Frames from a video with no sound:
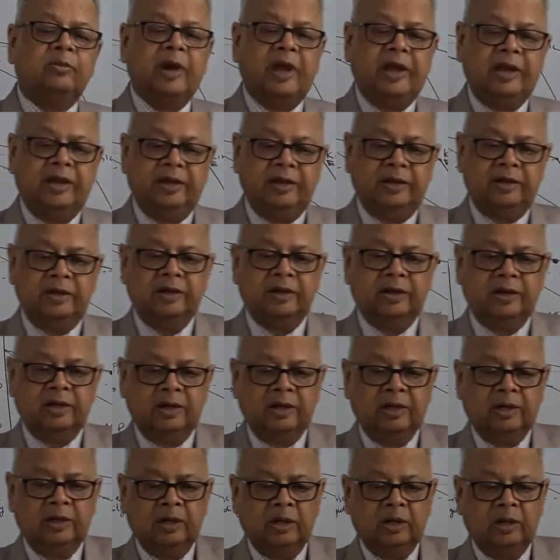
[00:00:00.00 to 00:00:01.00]
by
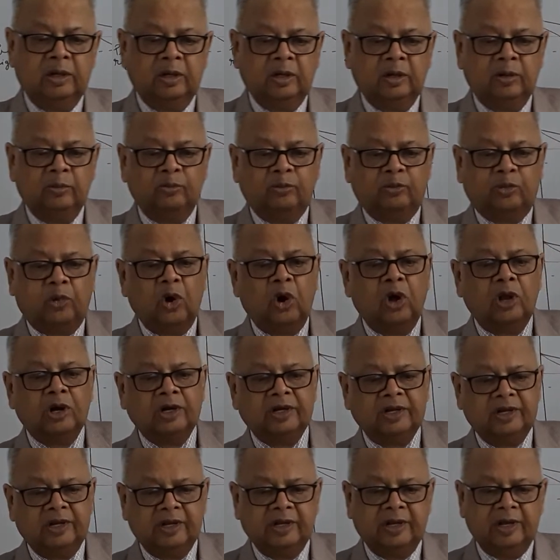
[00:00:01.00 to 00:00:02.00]

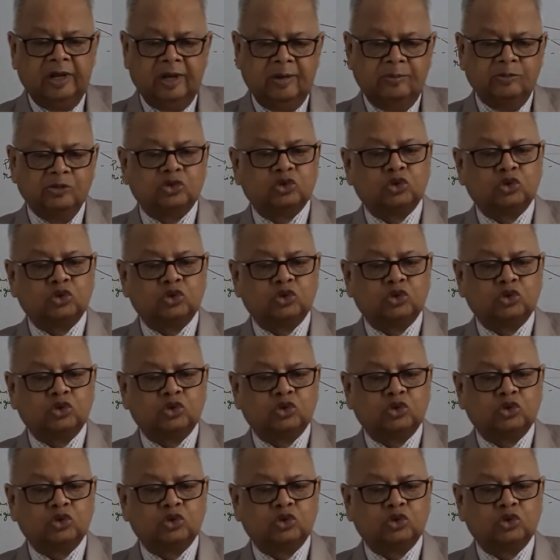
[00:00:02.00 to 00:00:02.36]
Paul M.